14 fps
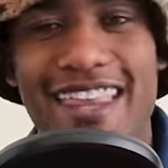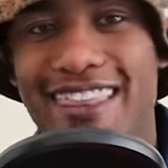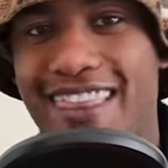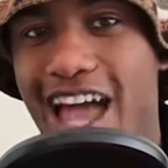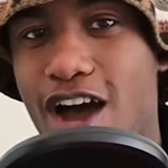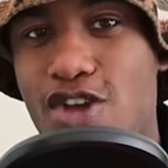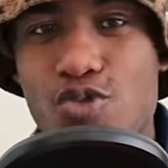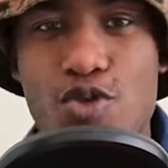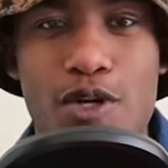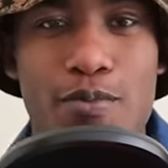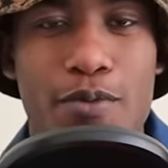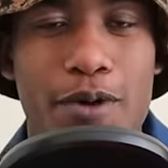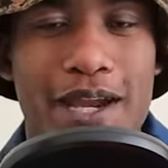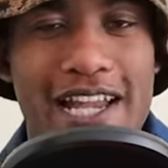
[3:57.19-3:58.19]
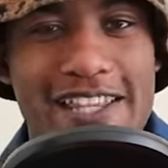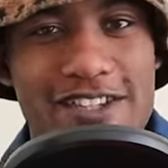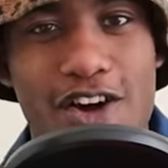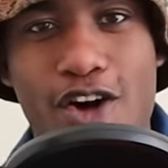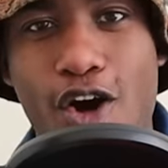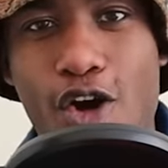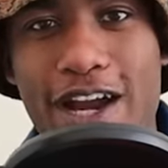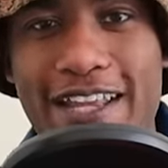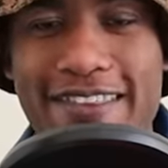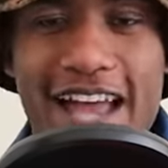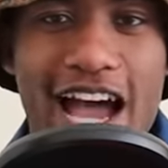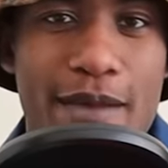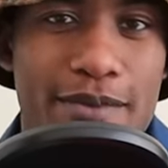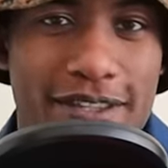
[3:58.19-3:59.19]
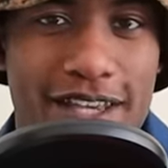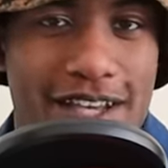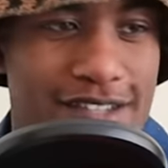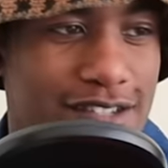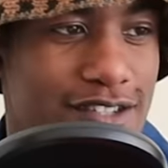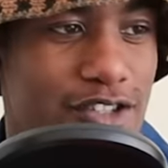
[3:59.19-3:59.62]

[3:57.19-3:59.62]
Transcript: loungewear brands are a dime a dozen.